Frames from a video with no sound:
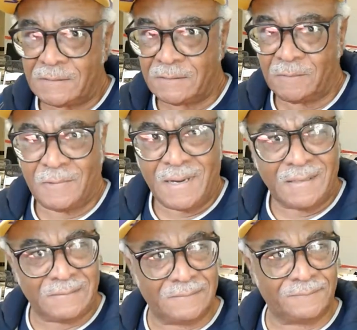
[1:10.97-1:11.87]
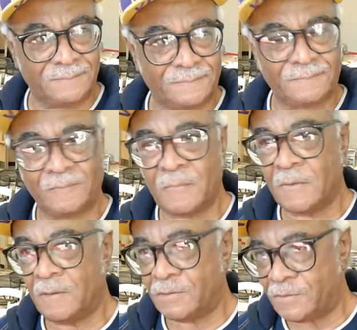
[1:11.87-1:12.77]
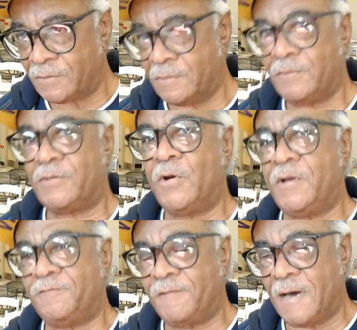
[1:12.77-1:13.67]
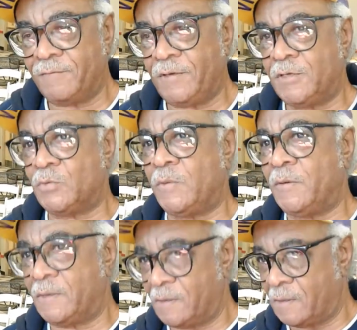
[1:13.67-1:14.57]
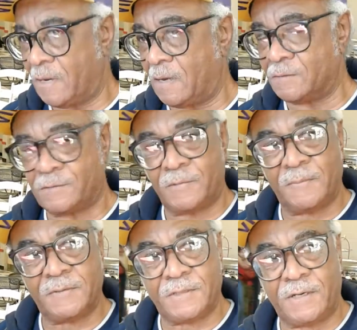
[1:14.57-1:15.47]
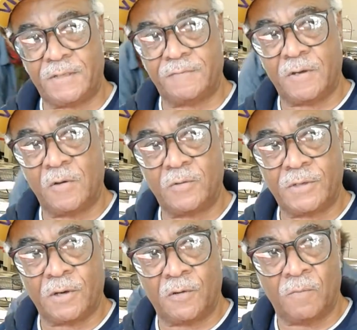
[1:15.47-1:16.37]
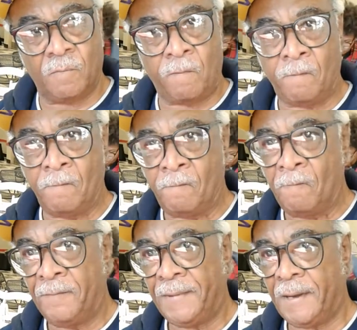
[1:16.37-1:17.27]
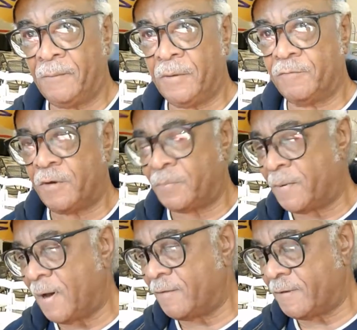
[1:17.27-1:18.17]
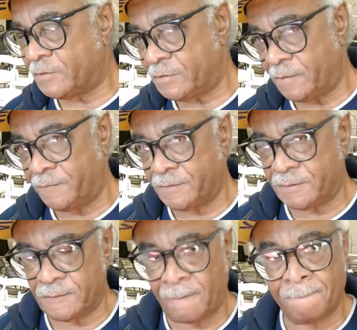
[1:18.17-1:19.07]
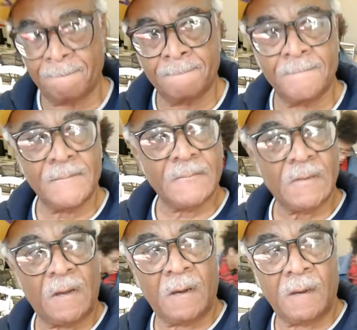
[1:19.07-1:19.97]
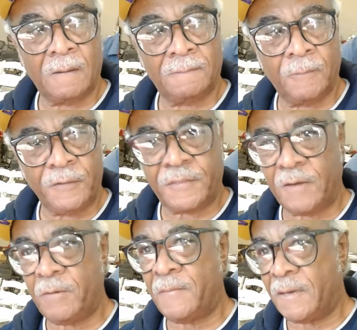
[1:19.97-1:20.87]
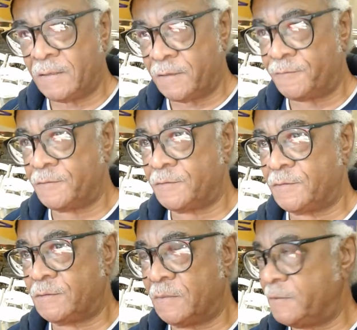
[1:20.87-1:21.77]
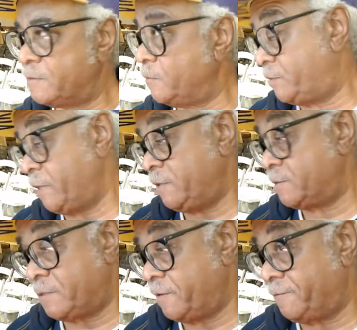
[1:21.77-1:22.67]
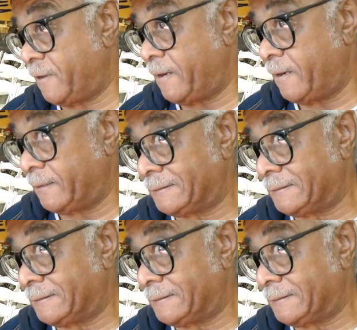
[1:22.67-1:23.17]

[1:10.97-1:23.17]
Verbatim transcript: Said, These are the stories that I love. This great history. We're very proud of ourselves. Um, we think we made a difference to some extent. We changed the state flag.